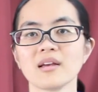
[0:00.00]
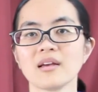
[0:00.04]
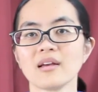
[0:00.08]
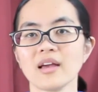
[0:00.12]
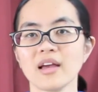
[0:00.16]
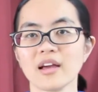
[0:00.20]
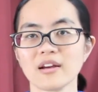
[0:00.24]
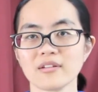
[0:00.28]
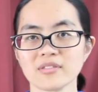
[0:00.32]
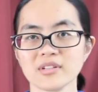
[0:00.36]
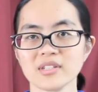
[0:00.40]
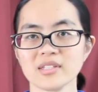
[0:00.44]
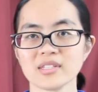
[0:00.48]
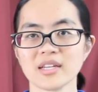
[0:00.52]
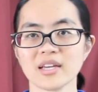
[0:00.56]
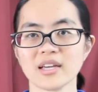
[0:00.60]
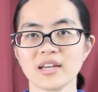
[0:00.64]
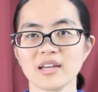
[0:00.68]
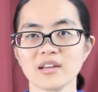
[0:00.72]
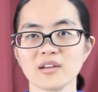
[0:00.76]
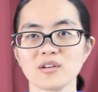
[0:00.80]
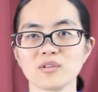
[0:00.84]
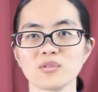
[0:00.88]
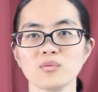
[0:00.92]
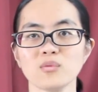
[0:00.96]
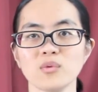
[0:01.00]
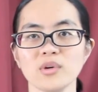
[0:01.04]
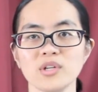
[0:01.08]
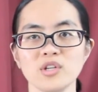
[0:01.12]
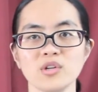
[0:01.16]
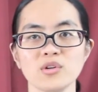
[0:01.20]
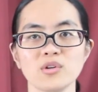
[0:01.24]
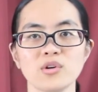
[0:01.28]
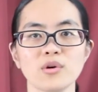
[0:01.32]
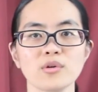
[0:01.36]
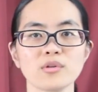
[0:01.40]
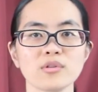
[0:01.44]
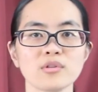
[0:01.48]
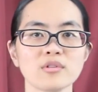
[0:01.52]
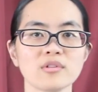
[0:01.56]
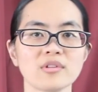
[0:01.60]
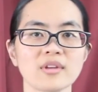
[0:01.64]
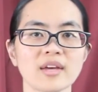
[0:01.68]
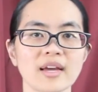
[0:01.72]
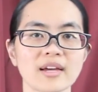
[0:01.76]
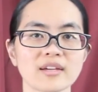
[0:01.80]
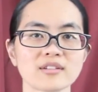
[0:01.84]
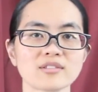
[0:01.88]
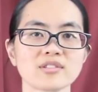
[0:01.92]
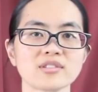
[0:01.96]
Every day, when you go through
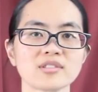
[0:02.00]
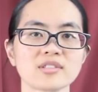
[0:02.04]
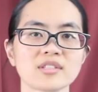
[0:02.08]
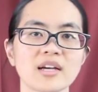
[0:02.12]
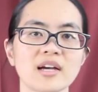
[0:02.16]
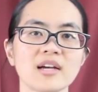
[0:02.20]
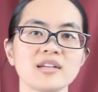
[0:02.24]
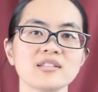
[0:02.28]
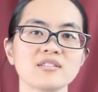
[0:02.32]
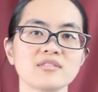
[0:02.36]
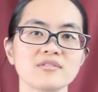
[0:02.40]
the exercise